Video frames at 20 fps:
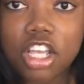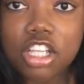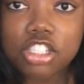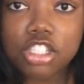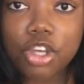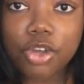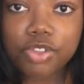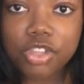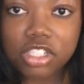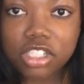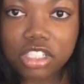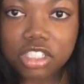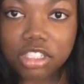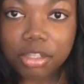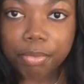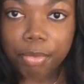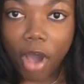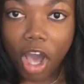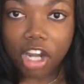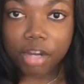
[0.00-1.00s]
So this is
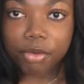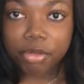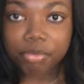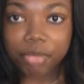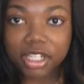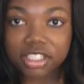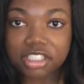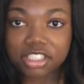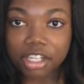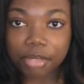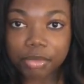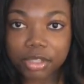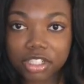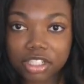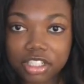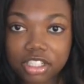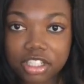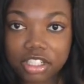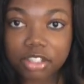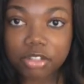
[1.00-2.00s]
the bottom of my
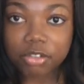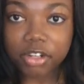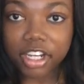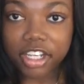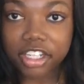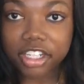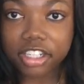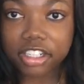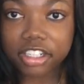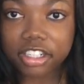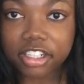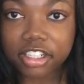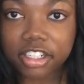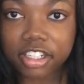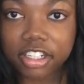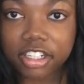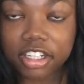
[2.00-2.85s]
stomach right here,